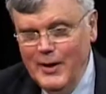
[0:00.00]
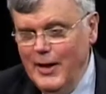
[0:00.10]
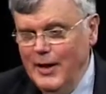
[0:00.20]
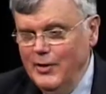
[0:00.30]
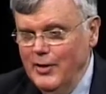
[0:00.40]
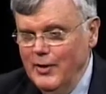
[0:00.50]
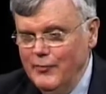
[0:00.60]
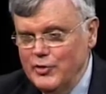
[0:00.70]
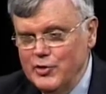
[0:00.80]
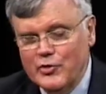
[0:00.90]
and if
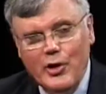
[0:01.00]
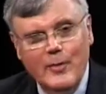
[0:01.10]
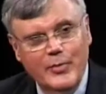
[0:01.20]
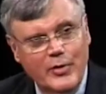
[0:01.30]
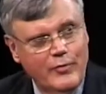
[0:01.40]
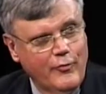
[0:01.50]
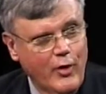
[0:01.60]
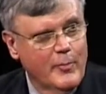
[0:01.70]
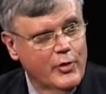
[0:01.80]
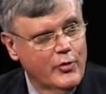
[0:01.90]
you just call up the
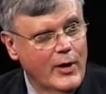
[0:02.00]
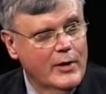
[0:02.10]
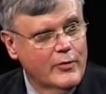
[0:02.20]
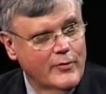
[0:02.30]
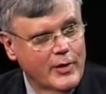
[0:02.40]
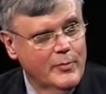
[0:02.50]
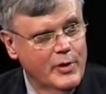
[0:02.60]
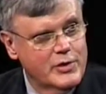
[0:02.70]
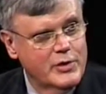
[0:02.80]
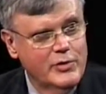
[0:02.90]
former director of the
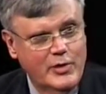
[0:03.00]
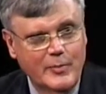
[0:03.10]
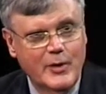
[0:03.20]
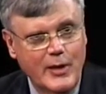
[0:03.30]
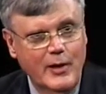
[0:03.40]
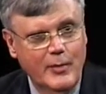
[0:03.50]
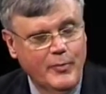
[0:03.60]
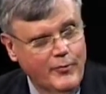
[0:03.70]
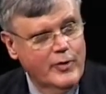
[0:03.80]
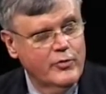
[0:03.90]
commission, Tim Kelly,
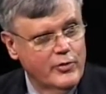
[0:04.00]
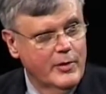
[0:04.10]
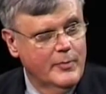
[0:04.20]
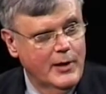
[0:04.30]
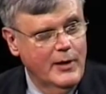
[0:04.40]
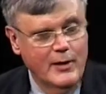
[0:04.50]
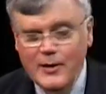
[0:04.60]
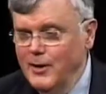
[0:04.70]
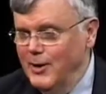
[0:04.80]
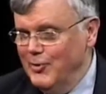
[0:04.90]
Professor Tim Kelly,
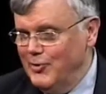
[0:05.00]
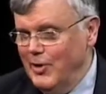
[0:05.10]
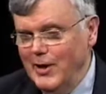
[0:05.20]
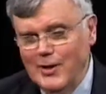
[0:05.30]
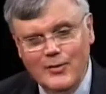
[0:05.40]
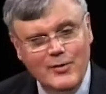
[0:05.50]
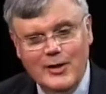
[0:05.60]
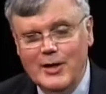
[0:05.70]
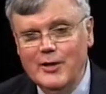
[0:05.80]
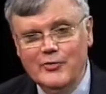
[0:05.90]
he'll tell you that
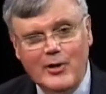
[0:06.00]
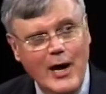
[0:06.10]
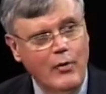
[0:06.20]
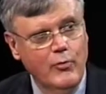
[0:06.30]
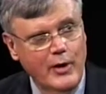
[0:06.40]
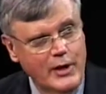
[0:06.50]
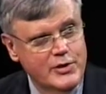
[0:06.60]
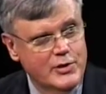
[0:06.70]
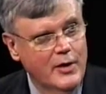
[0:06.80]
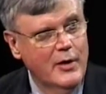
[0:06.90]
he is
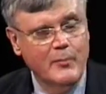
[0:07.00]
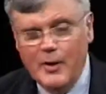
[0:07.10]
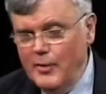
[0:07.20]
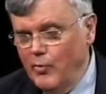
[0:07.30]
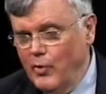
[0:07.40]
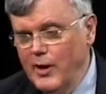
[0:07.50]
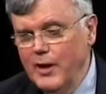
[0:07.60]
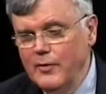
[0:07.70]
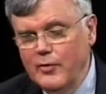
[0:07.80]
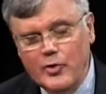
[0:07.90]
outraged by the
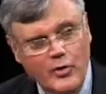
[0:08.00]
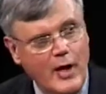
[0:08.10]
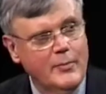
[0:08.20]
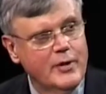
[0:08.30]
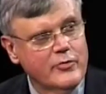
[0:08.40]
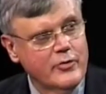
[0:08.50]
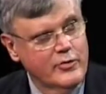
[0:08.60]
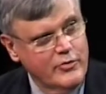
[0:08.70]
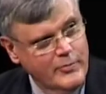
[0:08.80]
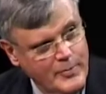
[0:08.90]
way that the lobbyists are
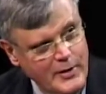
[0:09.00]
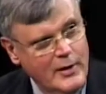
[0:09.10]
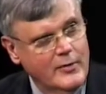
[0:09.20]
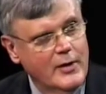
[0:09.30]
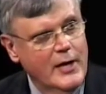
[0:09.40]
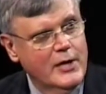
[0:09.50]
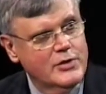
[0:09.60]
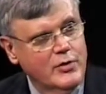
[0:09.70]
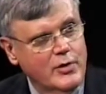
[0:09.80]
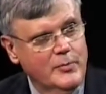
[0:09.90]
spinning the
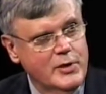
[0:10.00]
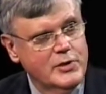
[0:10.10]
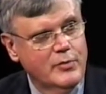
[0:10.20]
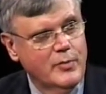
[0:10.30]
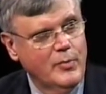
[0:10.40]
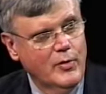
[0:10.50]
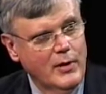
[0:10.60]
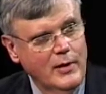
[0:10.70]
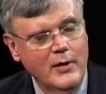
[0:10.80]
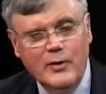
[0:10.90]
National Commission report,
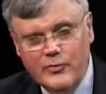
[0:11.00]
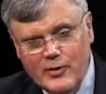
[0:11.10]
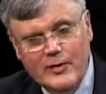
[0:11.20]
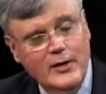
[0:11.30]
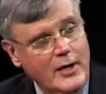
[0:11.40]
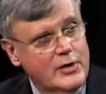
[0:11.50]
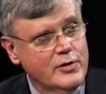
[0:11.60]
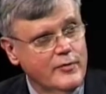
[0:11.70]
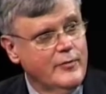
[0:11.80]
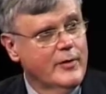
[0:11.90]
saying that it
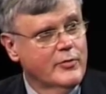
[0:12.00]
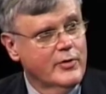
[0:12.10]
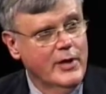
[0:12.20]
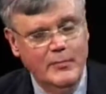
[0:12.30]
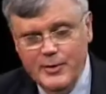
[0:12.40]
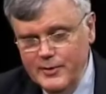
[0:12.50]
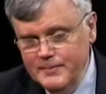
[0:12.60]
actually favors gambling.